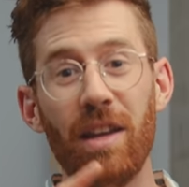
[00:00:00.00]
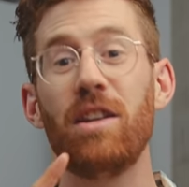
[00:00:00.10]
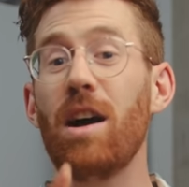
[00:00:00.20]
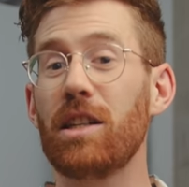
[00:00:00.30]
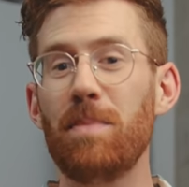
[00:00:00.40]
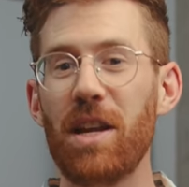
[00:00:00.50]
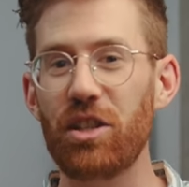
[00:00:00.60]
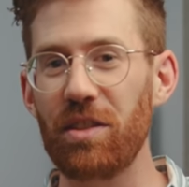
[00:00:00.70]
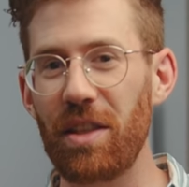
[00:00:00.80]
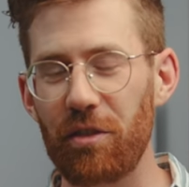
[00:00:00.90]
Not to
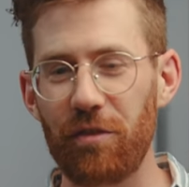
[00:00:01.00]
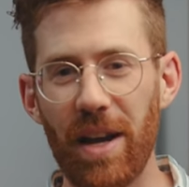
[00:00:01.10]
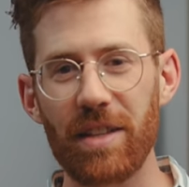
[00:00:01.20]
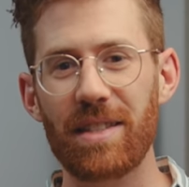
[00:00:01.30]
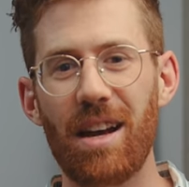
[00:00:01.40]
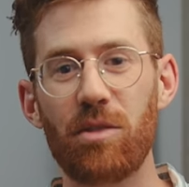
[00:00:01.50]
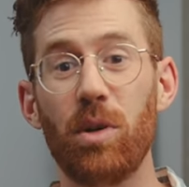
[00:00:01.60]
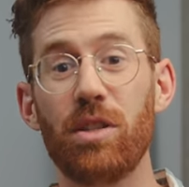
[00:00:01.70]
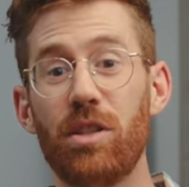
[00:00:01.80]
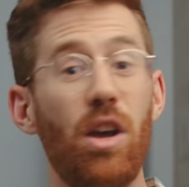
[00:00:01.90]
mention that the file size
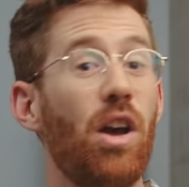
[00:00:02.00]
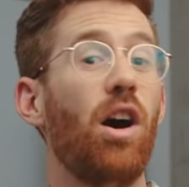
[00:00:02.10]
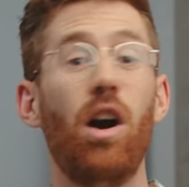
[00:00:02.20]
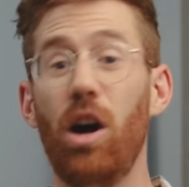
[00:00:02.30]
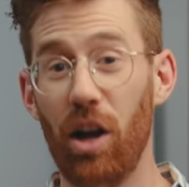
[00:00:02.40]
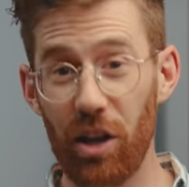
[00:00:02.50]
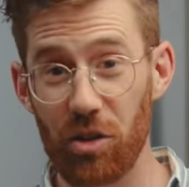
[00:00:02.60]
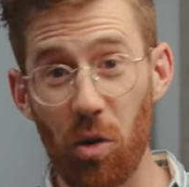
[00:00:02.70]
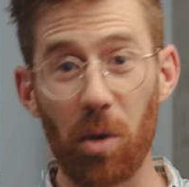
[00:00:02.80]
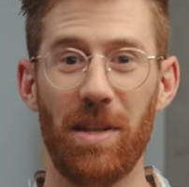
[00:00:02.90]
was
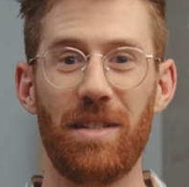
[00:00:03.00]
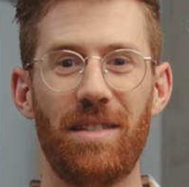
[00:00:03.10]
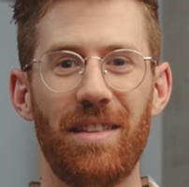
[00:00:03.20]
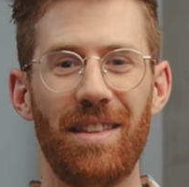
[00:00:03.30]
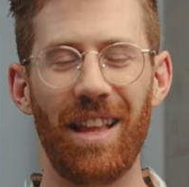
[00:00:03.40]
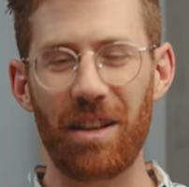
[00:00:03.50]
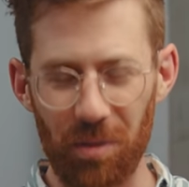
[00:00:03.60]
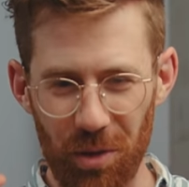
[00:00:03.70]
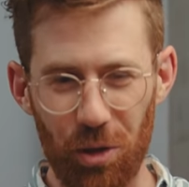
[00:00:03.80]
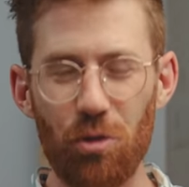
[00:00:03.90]
enormous,
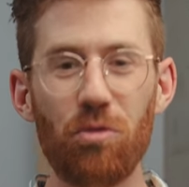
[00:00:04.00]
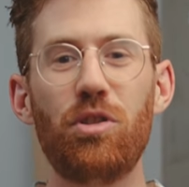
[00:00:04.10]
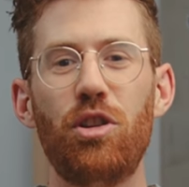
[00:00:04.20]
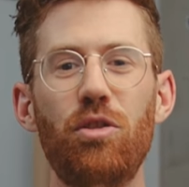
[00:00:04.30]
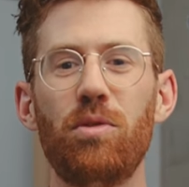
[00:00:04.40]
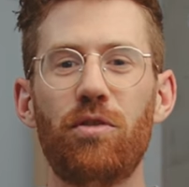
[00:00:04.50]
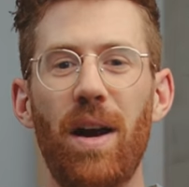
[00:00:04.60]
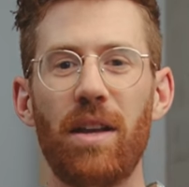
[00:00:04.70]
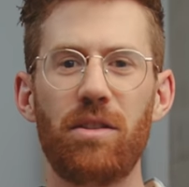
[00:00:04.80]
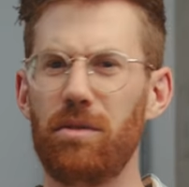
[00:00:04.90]
like huge, huge
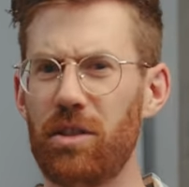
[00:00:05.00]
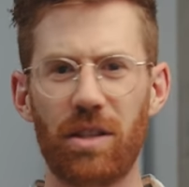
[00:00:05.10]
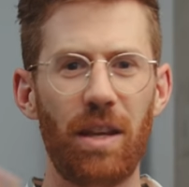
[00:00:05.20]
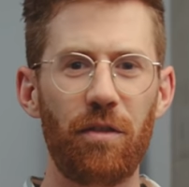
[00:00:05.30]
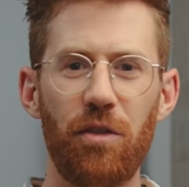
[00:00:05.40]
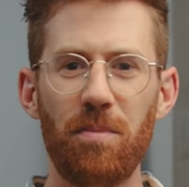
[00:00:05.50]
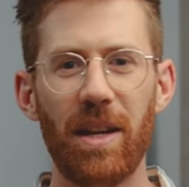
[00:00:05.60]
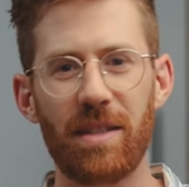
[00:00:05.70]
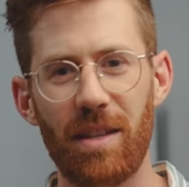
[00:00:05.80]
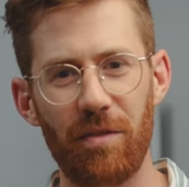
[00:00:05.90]
files. You just get a few
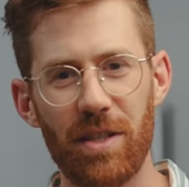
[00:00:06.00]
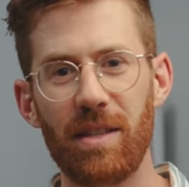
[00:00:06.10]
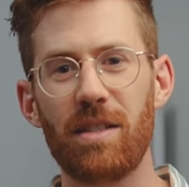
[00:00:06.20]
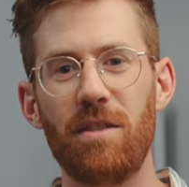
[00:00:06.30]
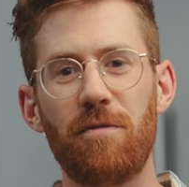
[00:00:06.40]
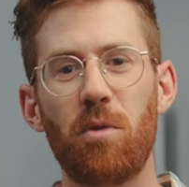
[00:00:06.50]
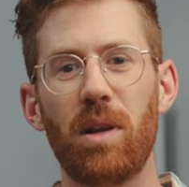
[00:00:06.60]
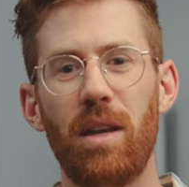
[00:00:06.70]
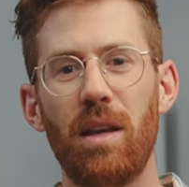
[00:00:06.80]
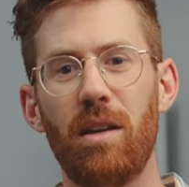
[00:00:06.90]
minutes out of a 64
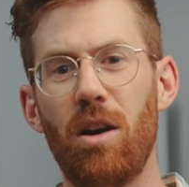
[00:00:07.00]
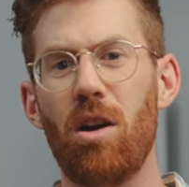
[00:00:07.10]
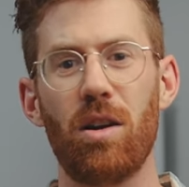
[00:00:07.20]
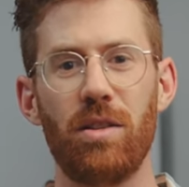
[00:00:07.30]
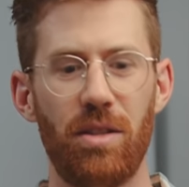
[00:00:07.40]
gig card.